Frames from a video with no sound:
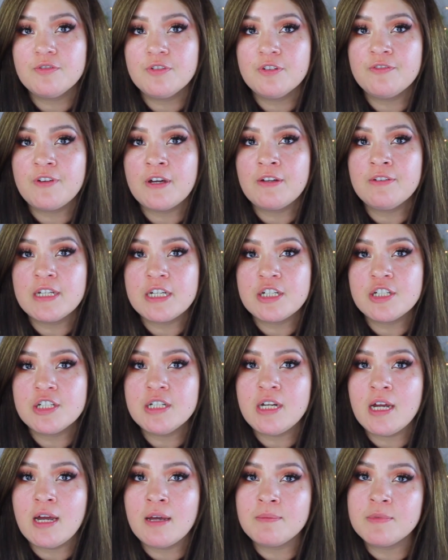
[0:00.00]
for foundation,
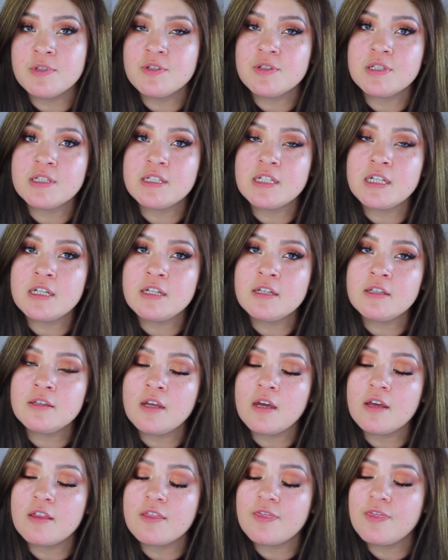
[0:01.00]
I'm using
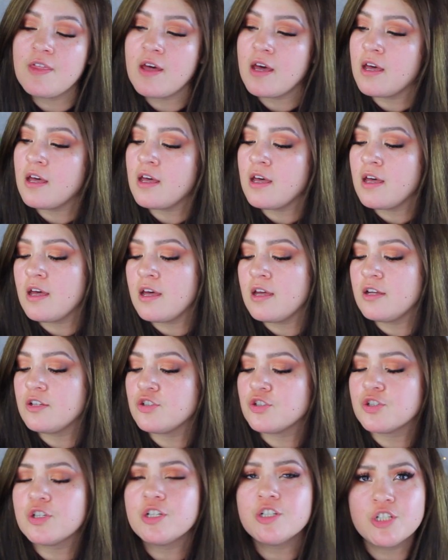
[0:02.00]
the
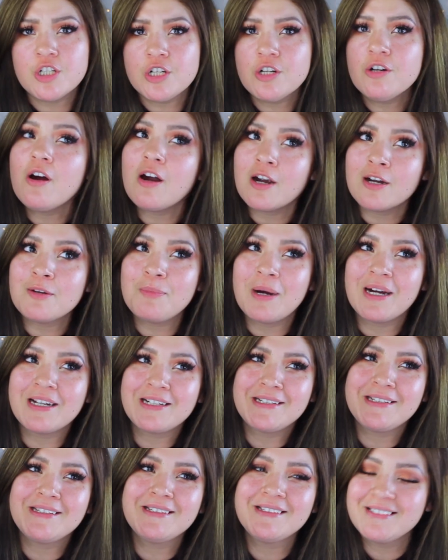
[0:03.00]
Giorgio
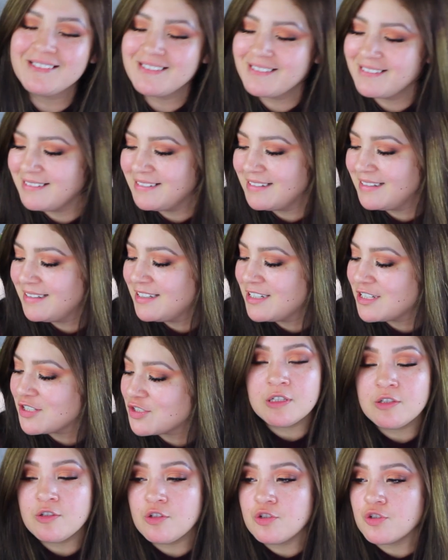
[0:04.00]
Armani.
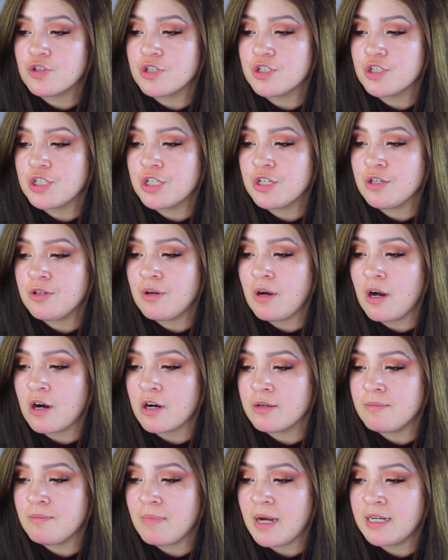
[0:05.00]
The Giorgio
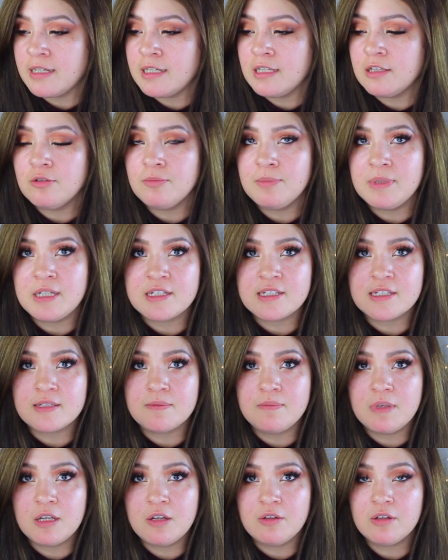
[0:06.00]
Armani Luminous
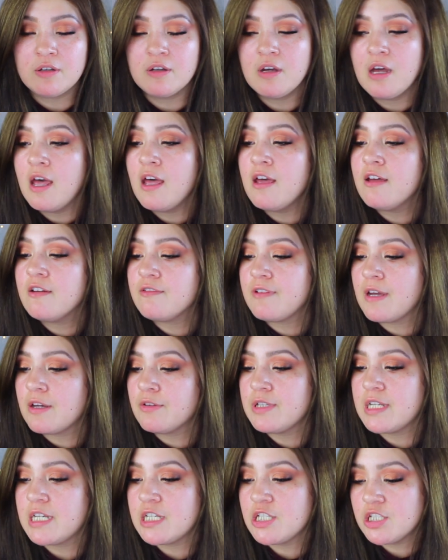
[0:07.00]
Milk
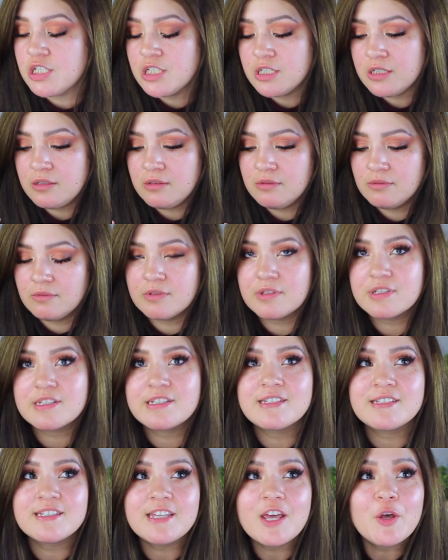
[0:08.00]
Foundation,
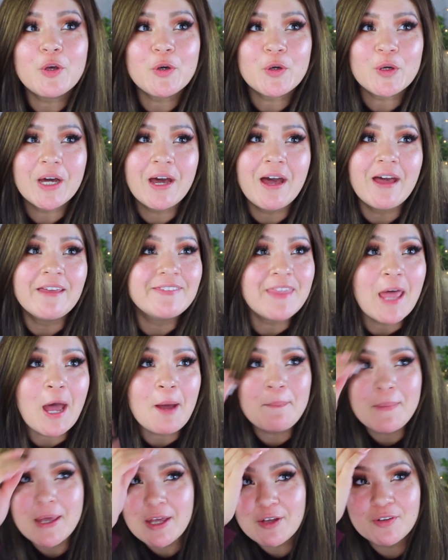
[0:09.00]
Silk, not
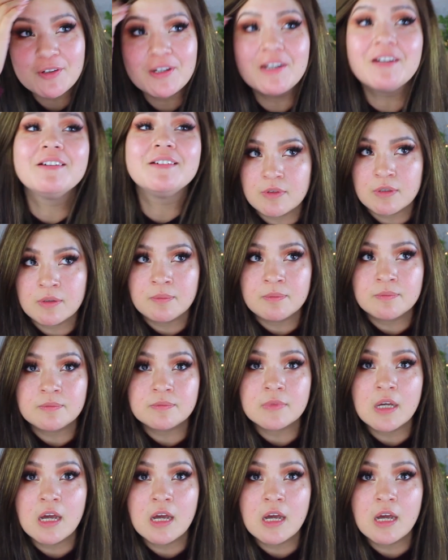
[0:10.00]
milk, from